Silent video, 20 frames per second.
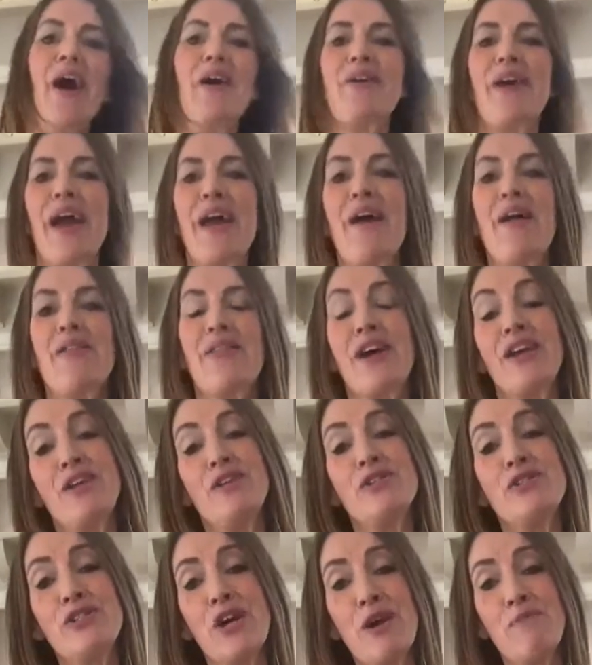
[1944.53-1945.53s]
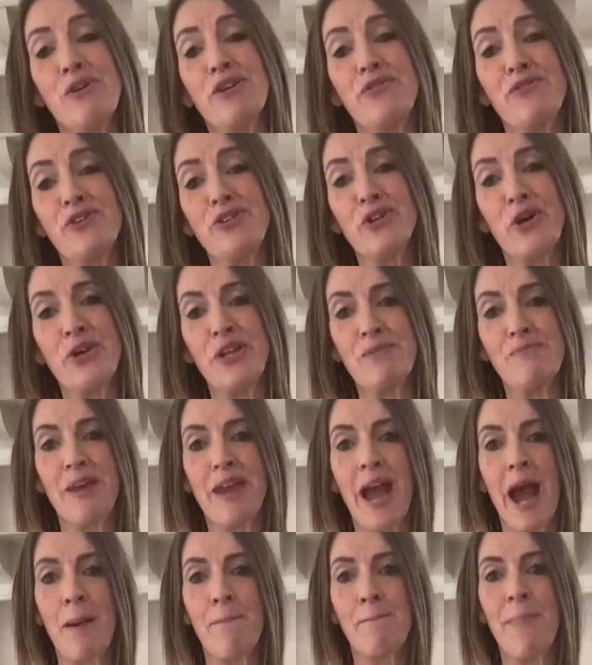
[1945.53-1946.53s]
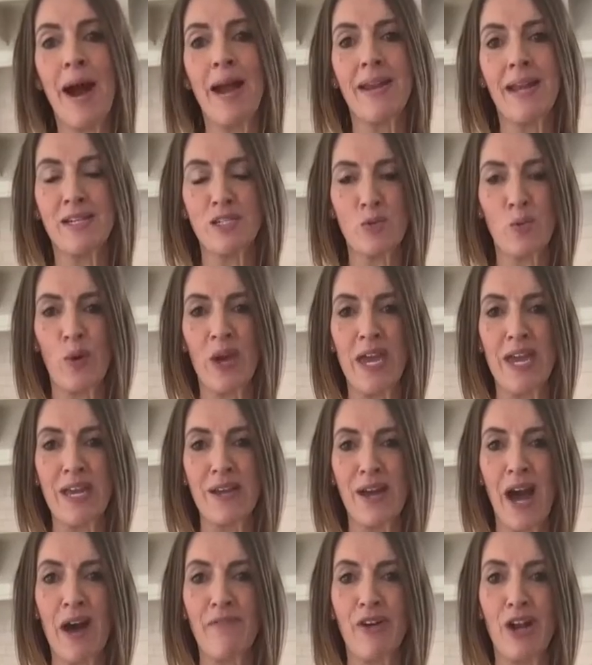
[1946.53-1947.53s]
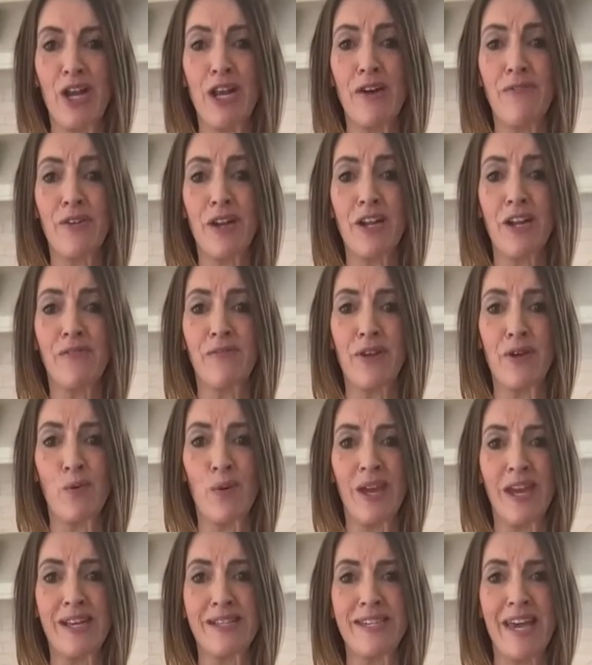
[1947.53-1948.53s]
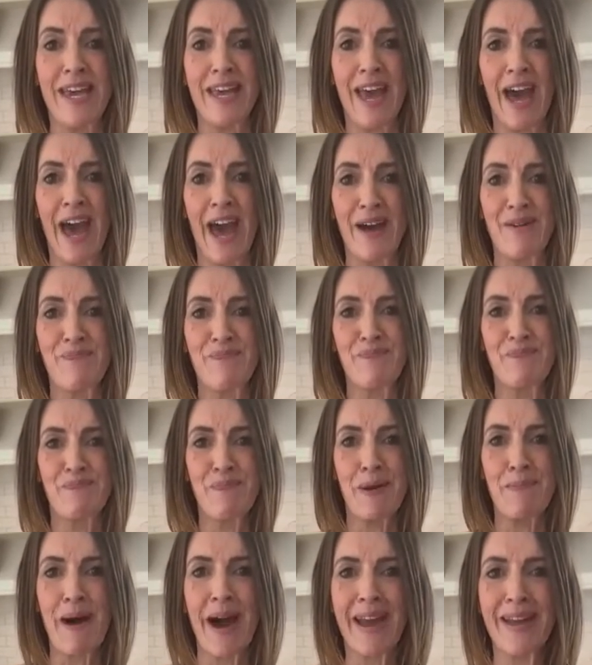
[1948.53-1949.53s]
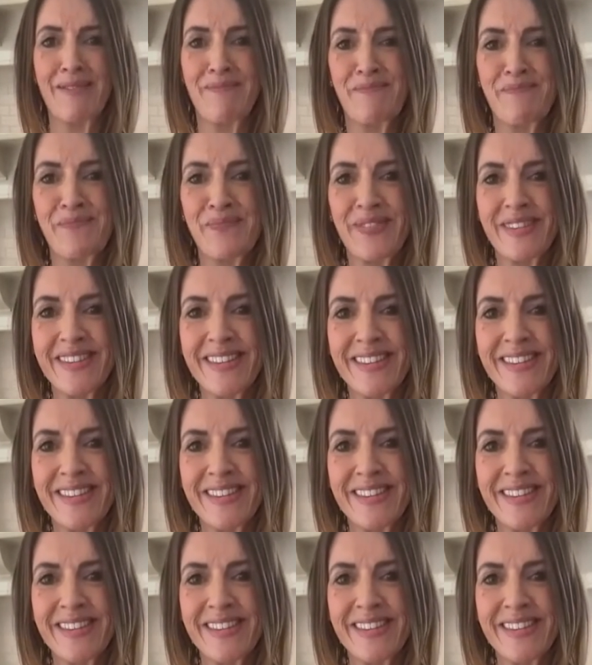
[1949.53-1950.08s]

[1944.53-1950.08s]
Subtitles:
Okay, thank you so much for joining me. I'm back next week. Have a lovely, lovely week. Take care. Bye-bye.